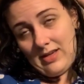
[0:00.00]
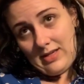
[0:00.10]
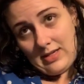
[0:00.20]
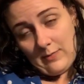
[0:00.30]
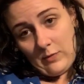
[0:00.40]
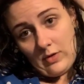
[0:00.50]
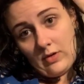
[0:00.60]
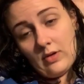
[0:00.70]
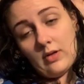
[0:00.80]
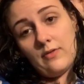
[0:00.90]
Except for
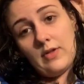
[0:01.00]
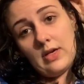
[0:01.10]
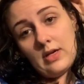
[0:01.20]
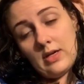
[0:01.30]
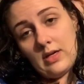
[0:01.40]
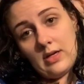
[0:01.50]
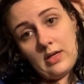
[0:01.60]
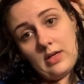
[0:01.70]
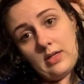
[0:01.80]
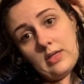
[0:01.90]
all of the
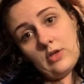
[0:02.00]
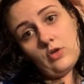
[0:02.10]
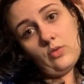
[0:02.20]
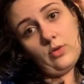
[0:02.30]
essential